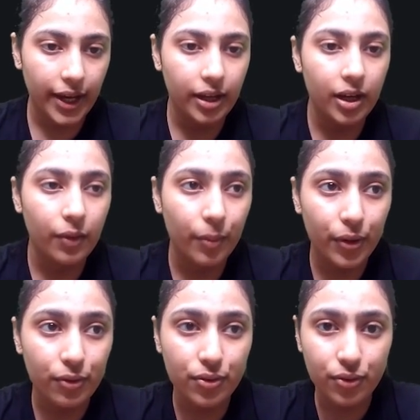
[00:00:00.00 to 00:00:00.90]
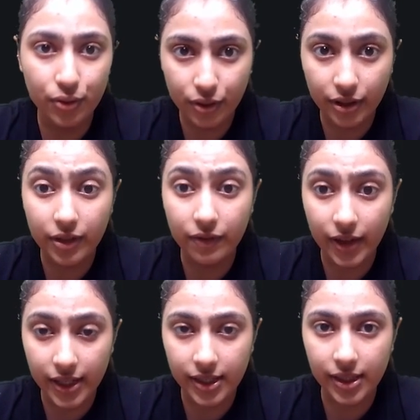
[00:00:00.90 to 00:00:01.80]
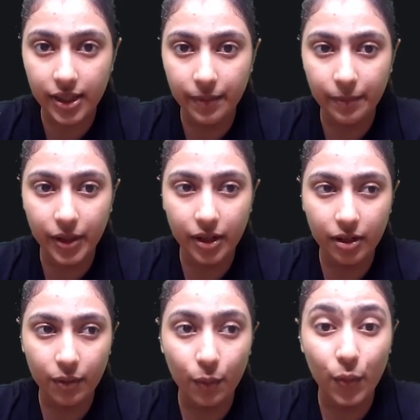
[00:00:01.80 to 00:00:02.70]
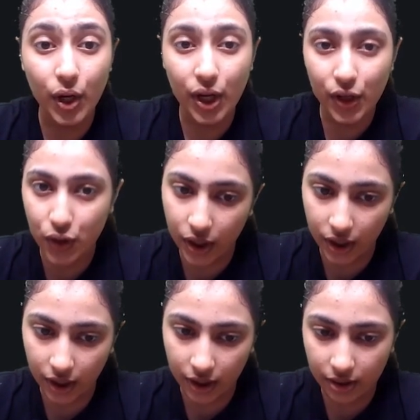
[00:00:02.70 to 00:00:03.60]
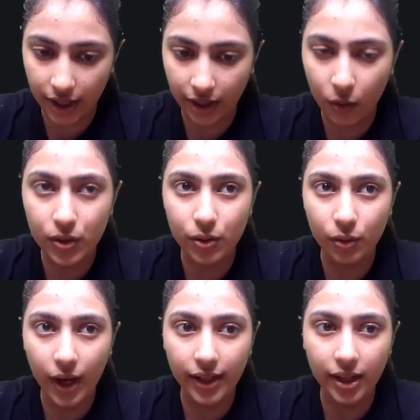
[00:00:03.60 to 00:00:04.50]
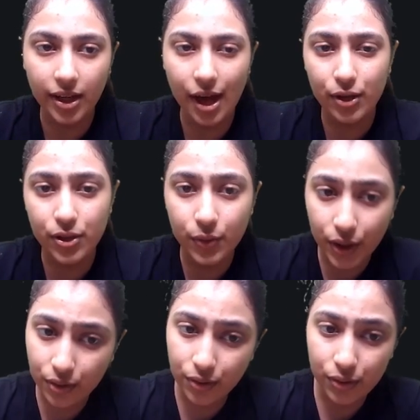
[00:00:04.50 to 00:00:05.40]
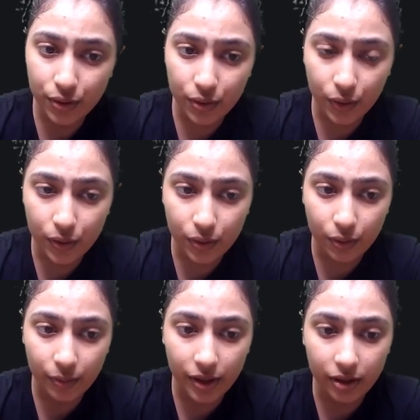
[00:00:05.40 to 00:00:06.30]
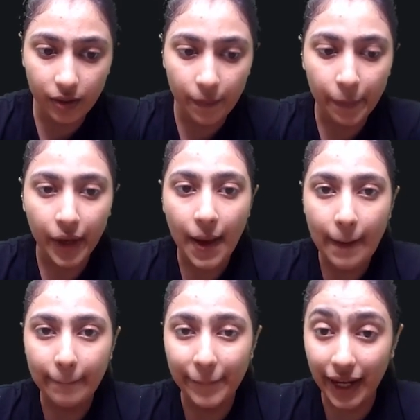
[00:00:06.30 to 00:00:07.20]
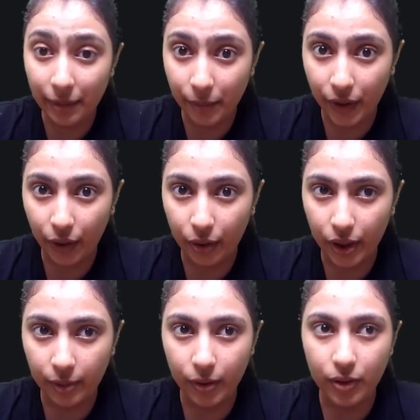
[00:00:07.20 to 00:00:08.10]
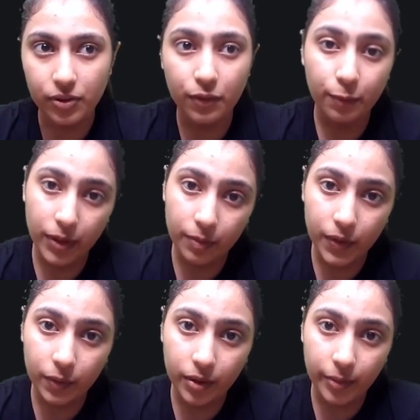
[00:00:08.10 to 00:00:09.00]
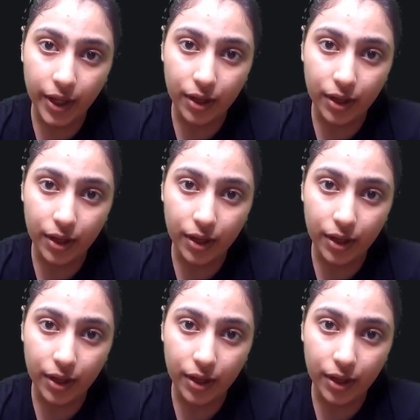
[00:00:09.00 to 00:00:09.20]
government should invest them in village areas. Also I think education should also be the main priority, because if people will be